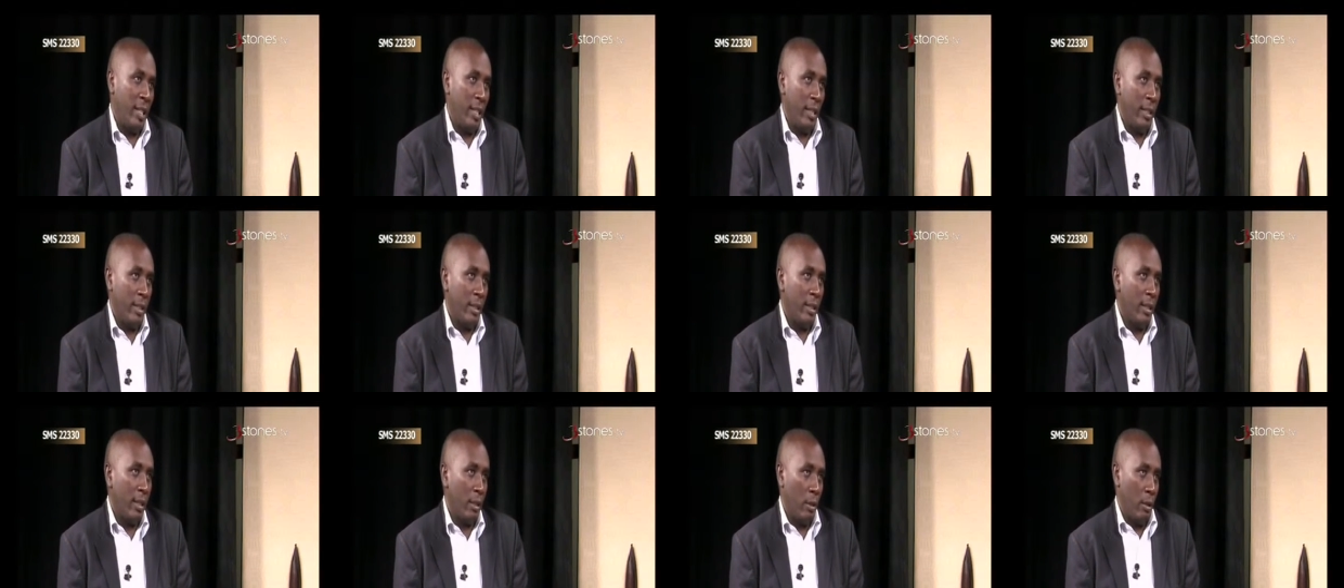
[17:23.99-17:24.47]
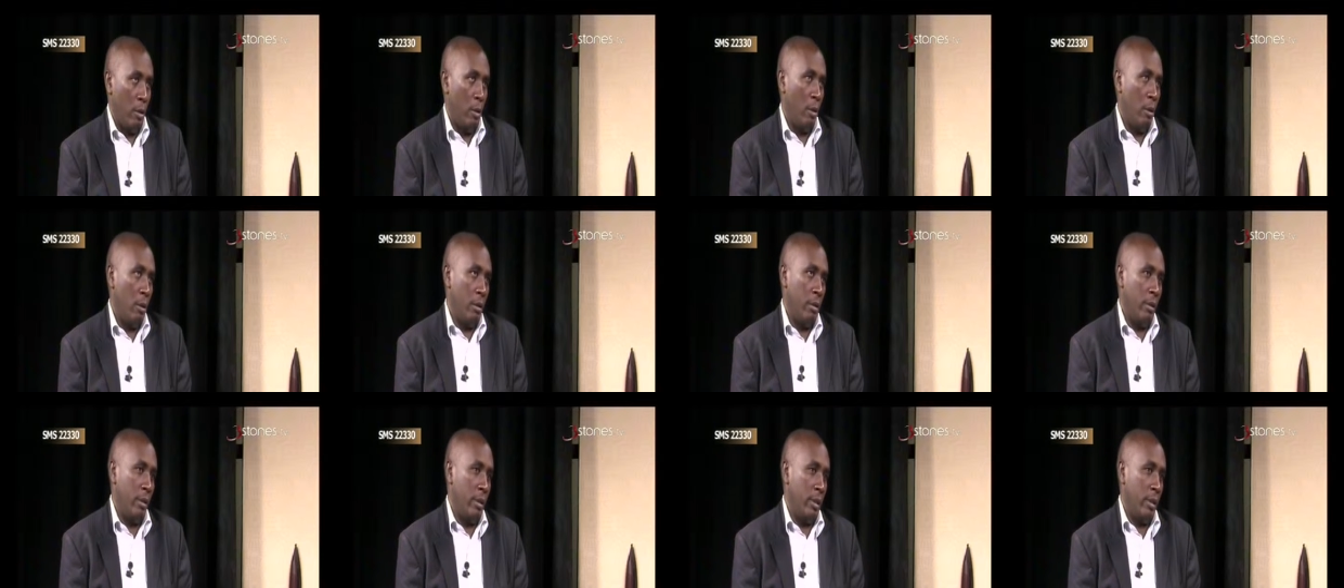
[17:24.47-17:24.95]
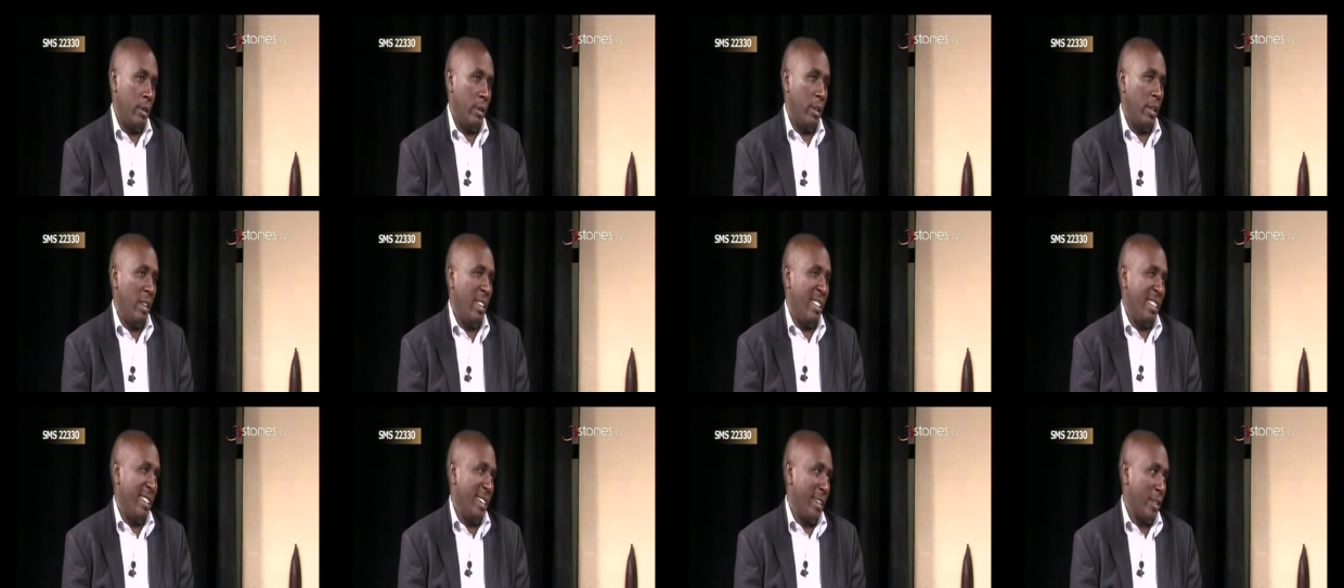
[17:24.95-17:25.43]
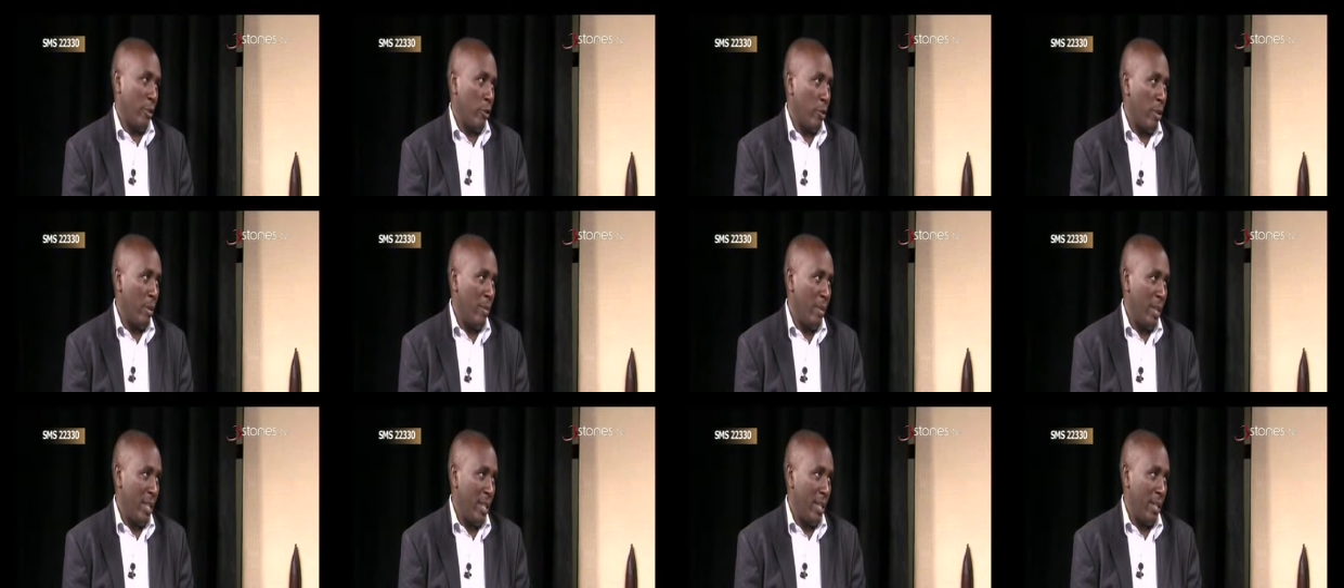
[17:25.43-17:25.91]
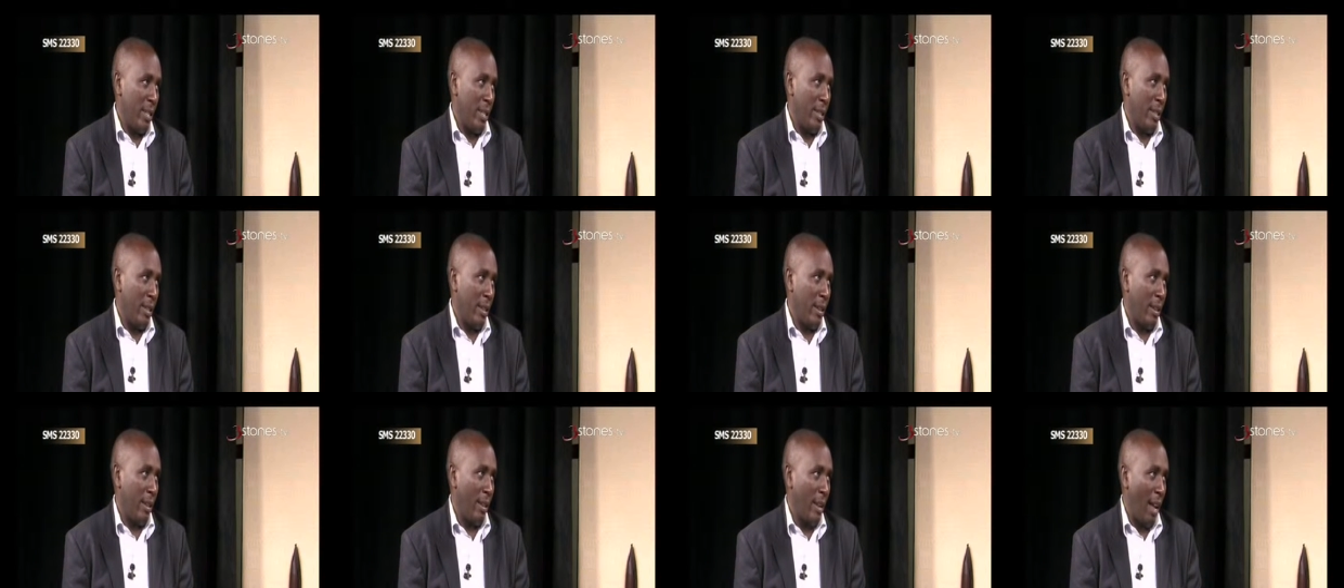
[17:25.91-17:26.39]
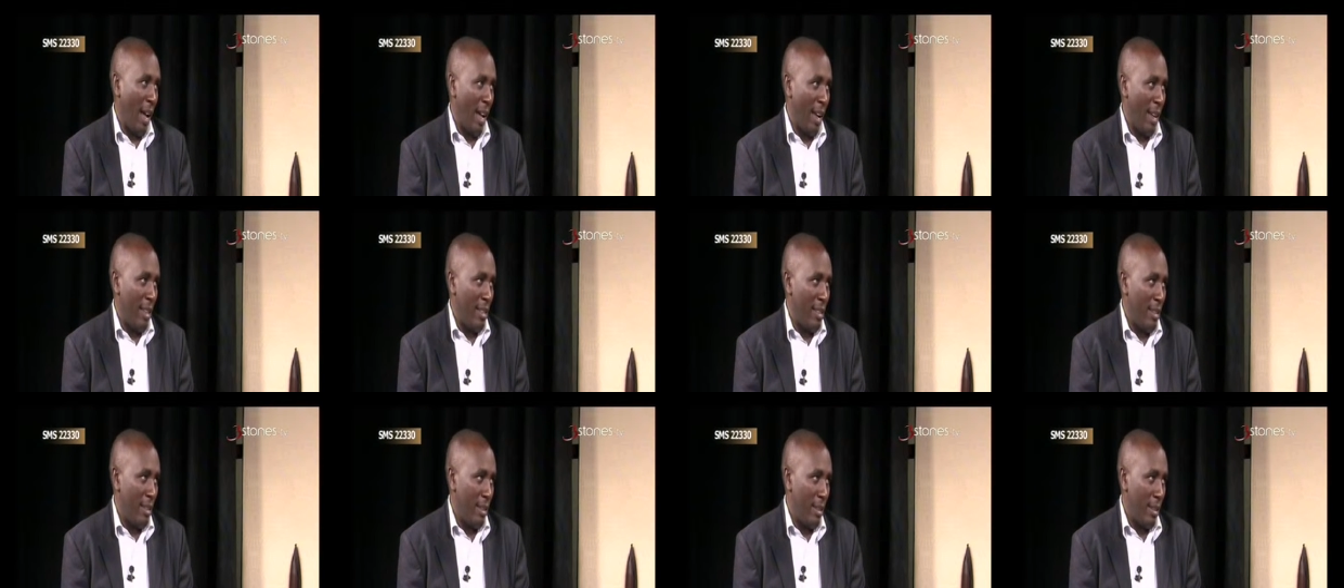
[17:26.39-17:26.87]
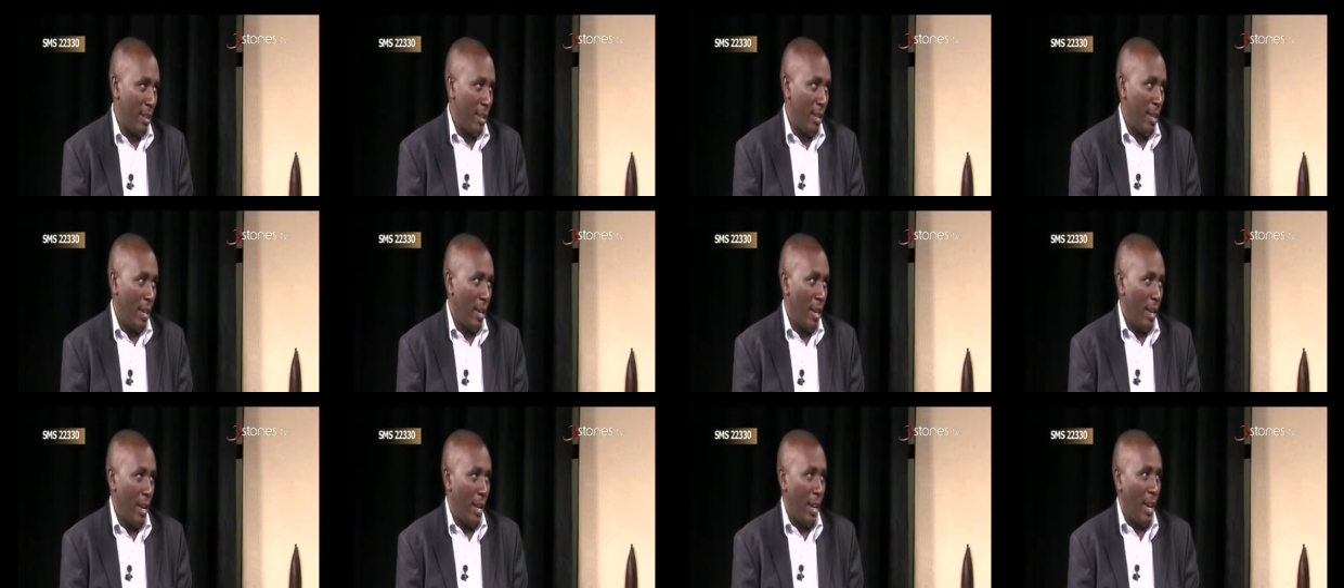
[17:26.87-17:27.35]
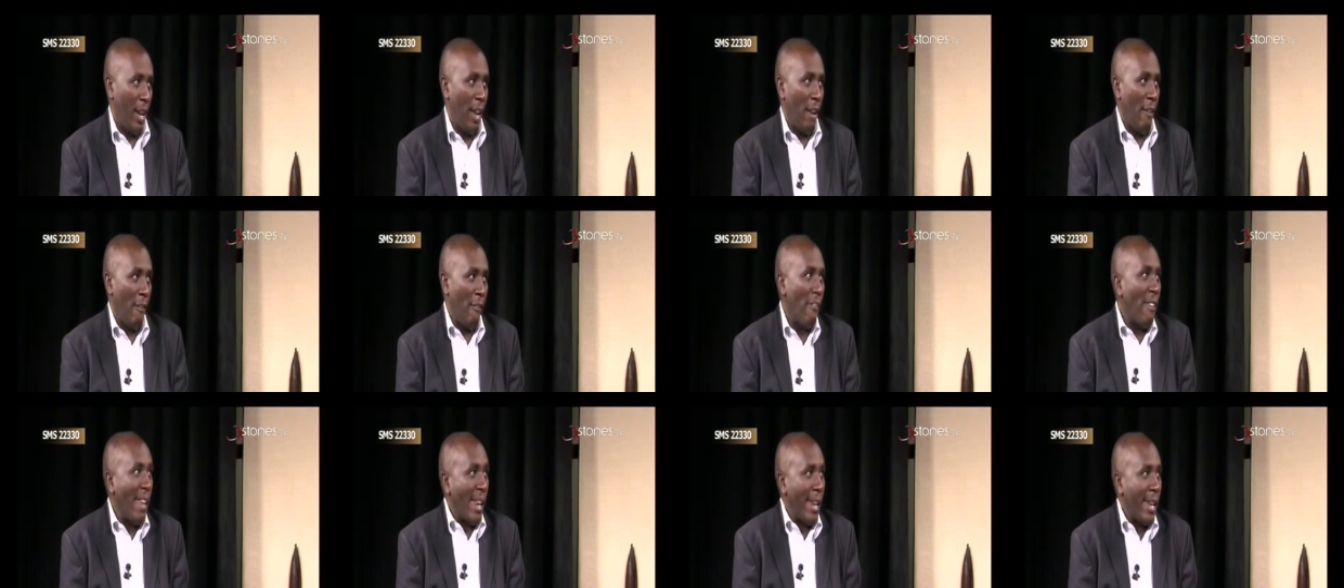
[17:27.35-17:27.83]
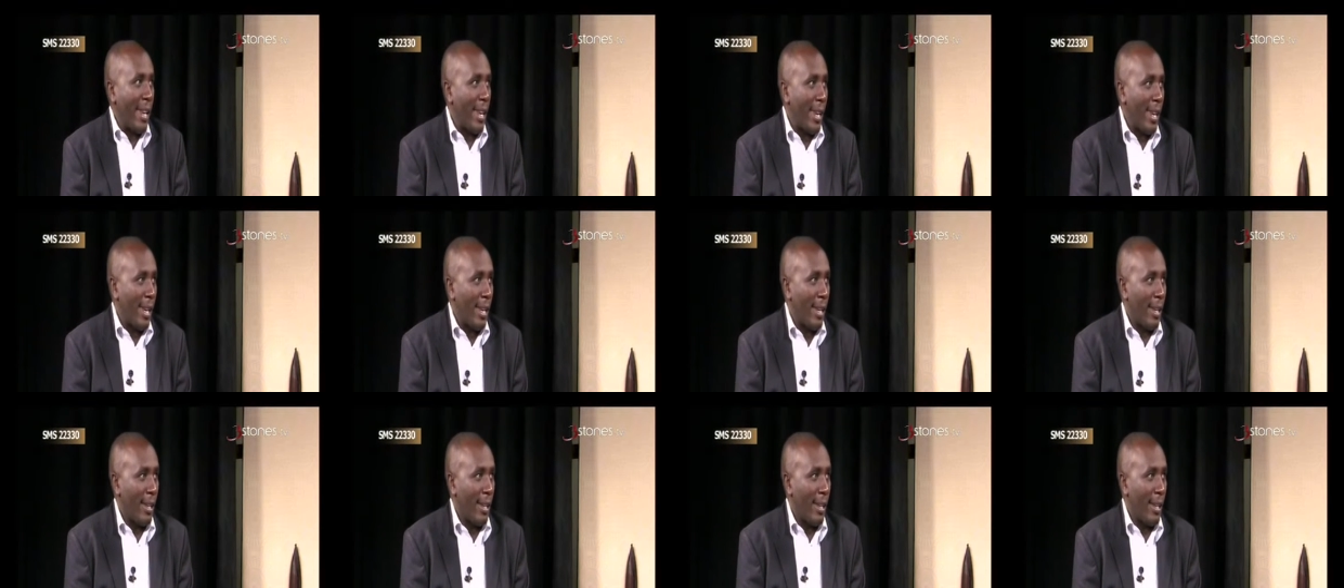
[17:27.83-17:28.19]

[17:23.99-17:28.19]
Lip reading: It's cold in the extremities, like hands and feet,